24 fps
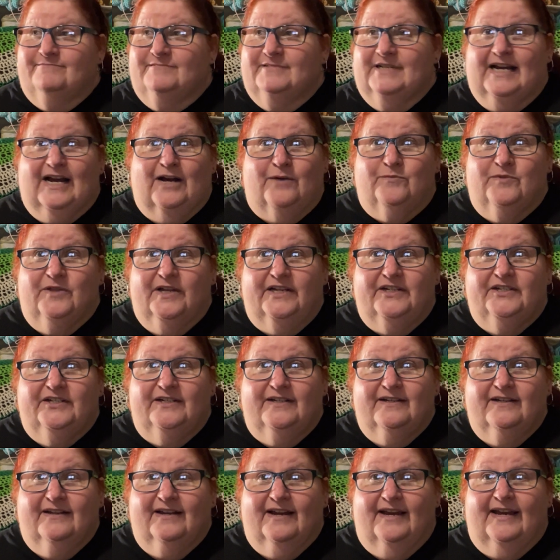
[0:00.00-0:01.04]
God bless
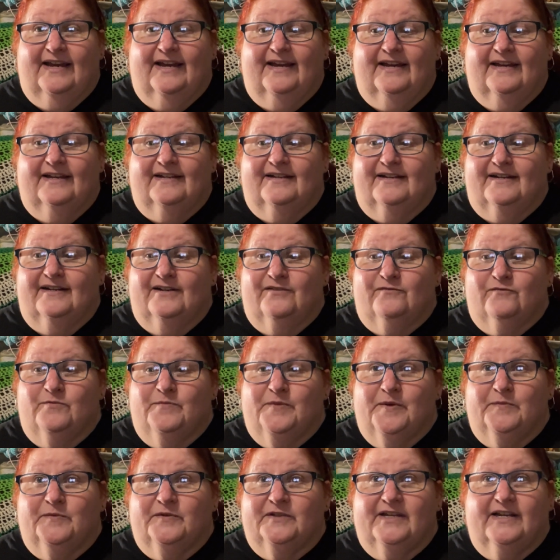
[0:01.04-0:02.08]
you. And
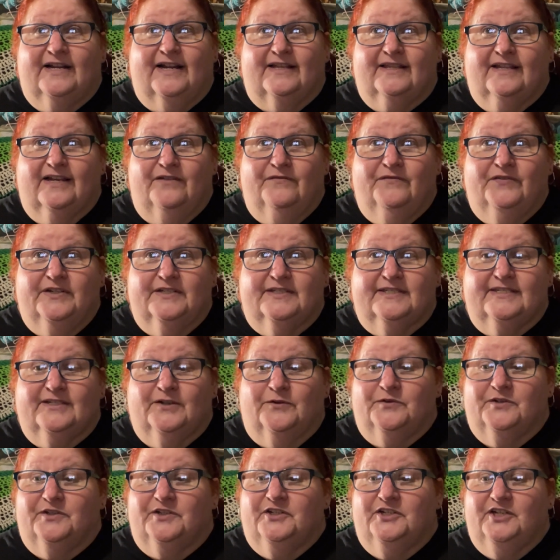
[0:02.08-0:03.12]
remember that I love you, and
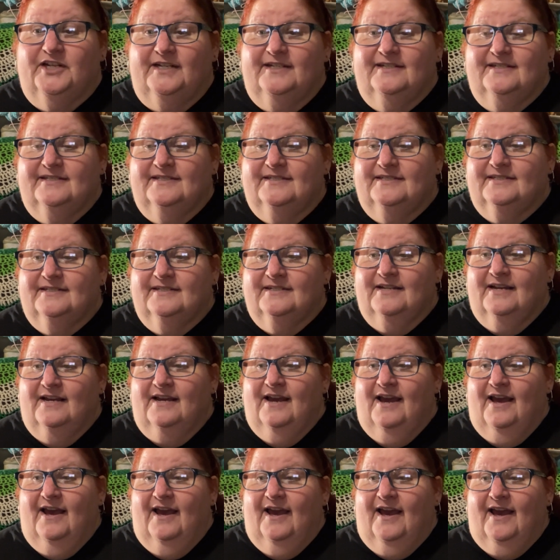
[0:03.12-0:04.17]
so does Jesus.
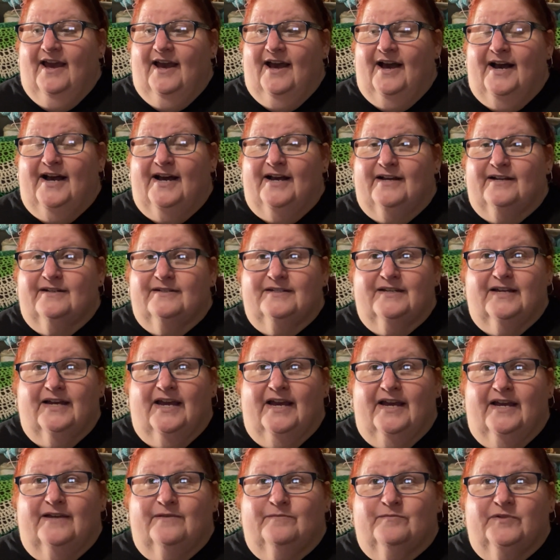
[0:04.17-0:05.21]

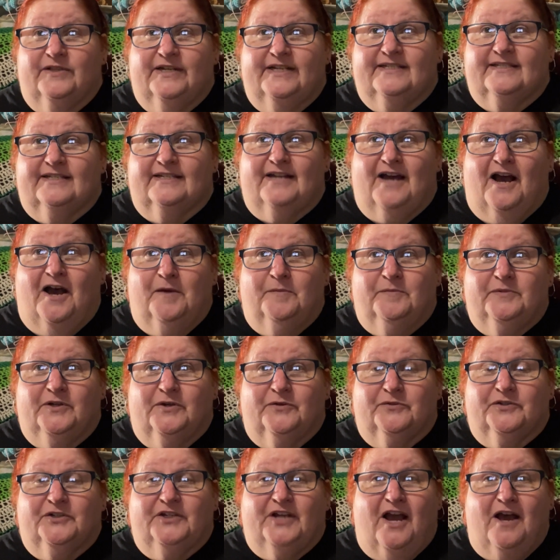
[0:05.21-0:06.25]
And please adopt,
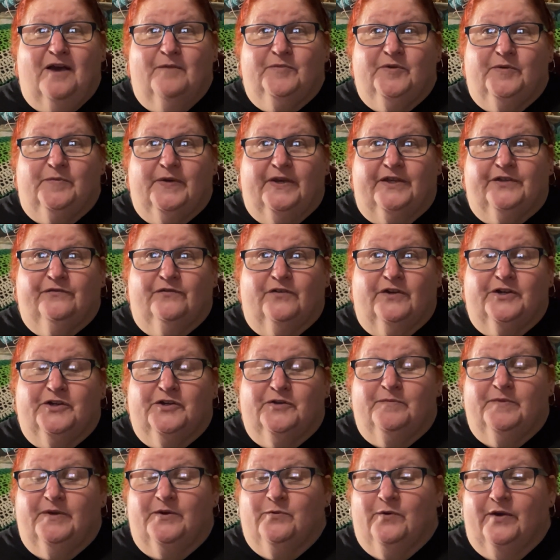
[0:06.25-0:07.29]
don't shop. Your best friend
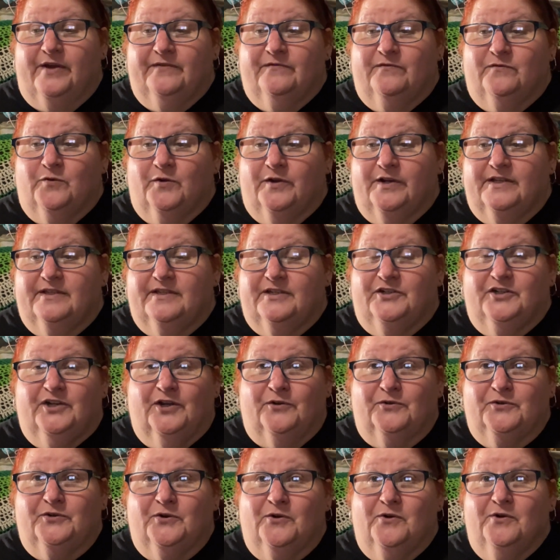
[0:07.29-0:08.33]
could be waiting for you at the
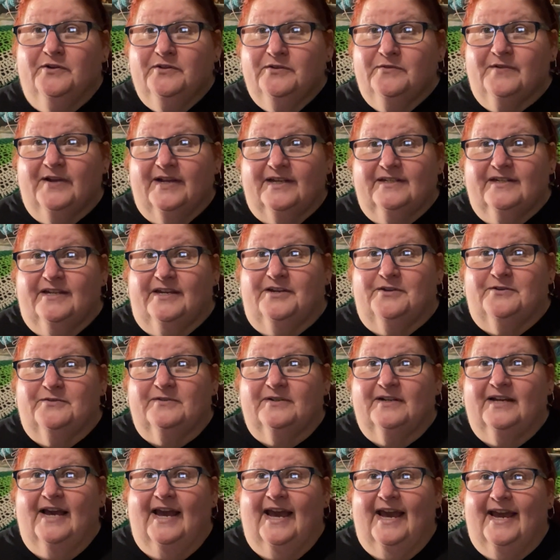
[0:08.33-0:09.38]
shelter or the rescue.
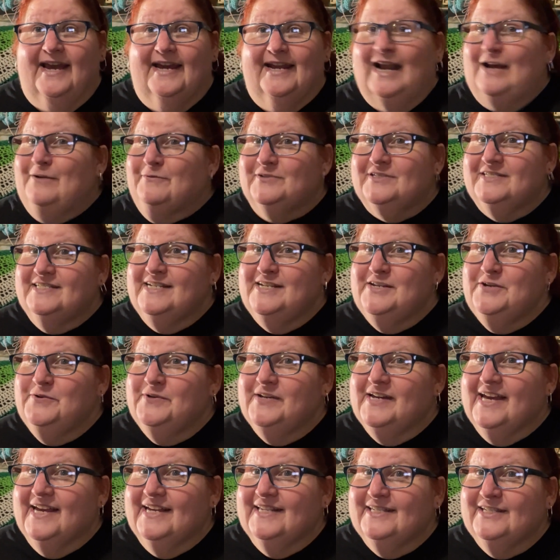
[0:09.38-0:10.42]
And I will see you
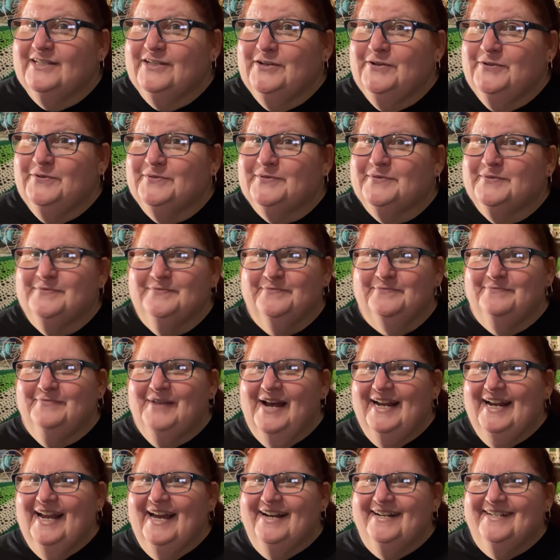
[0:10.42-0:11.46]
again soon.
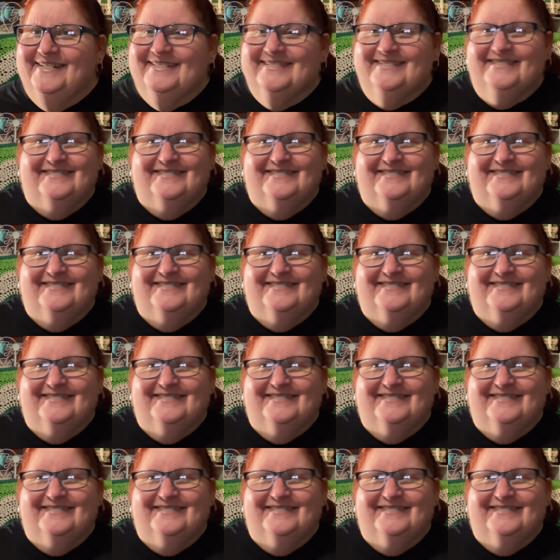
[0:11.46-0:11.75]
Bye now.